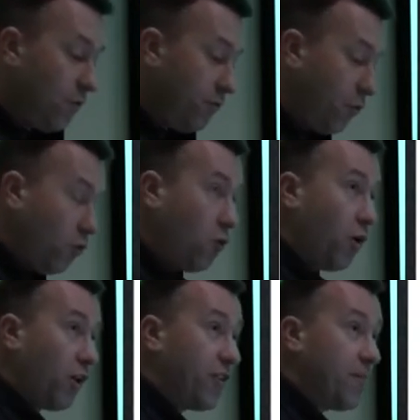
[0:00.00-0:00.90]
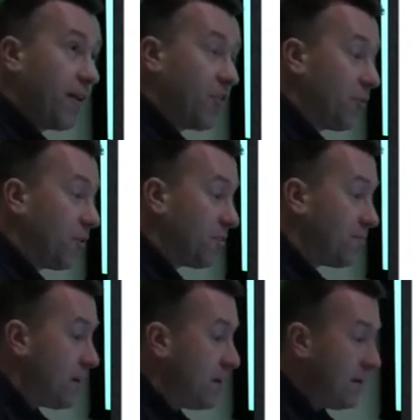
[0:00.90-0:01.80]
For quality management.
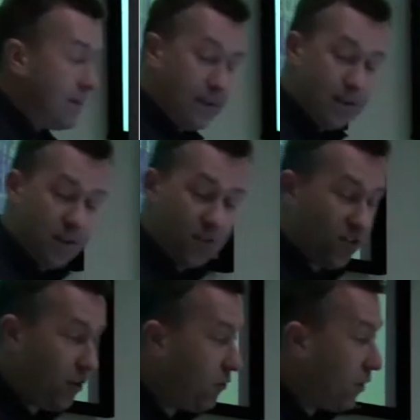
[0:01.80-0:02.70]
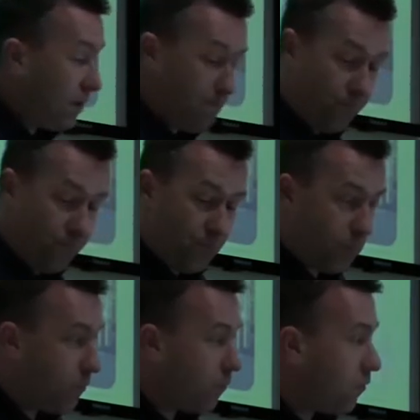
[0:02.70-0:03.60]
And so um,
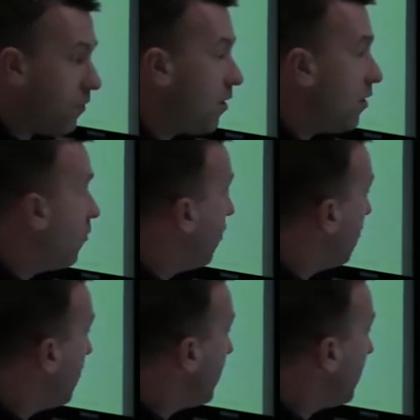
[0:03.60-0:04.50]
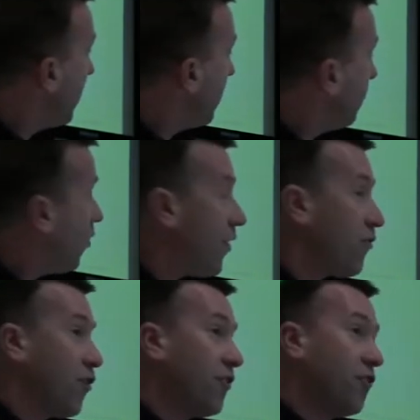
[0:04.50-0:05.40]
what, we, uh, what
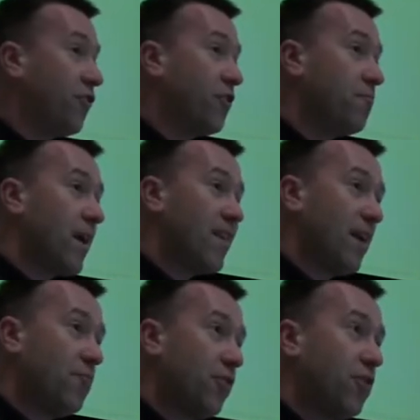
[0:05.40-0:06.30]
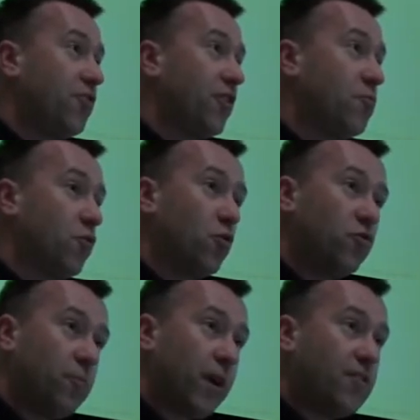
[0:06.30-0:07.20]
we're trying to do is make that process more
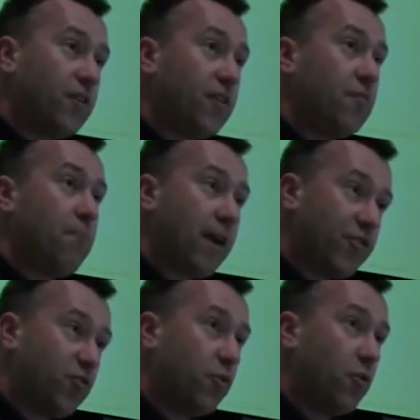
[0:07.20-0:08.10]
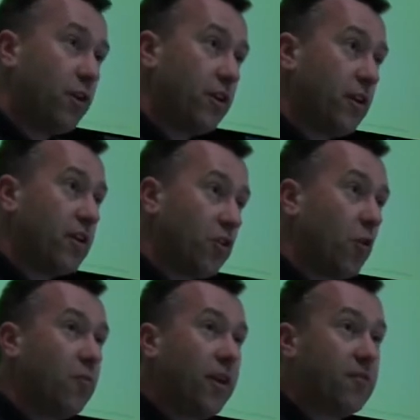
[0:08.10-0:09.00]
automated and manageable in a, in a
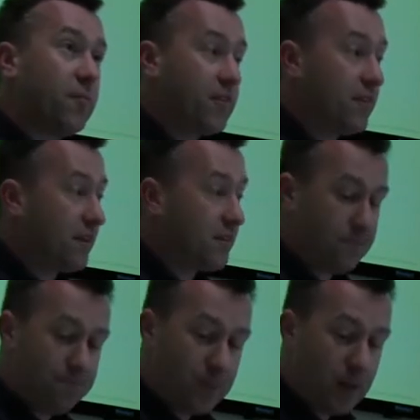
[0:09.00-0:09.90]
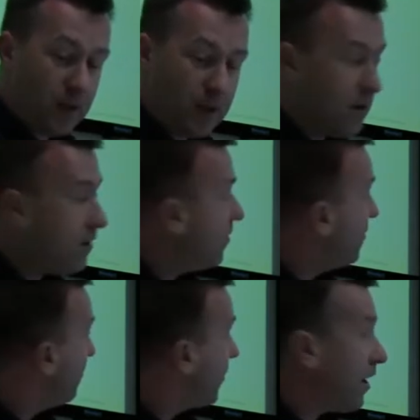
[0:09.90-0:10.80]
complex business.
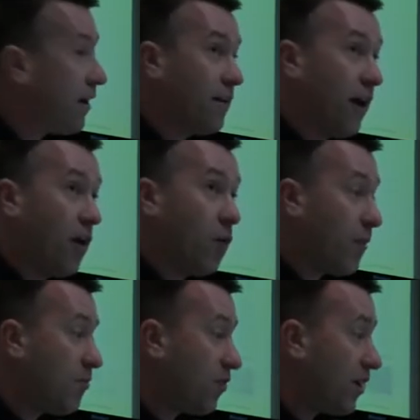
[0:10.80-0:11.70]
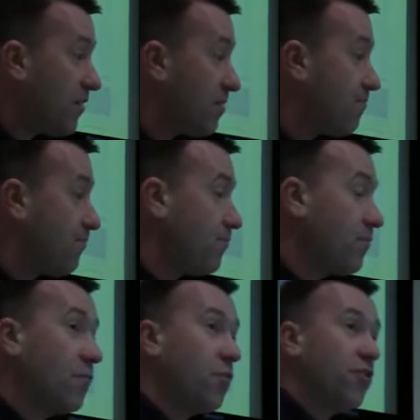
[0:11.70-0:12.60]
This is our, our website,
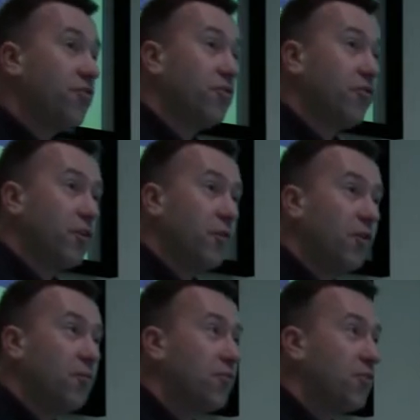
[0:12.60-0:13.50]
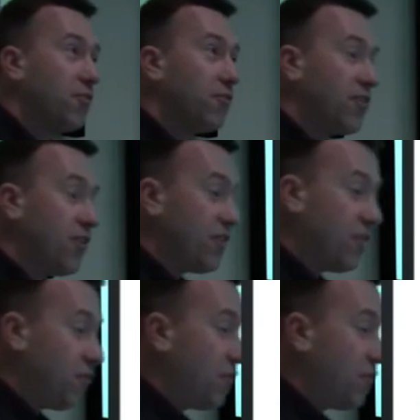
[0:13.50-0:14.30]
which you're very welcome to visit, and you'll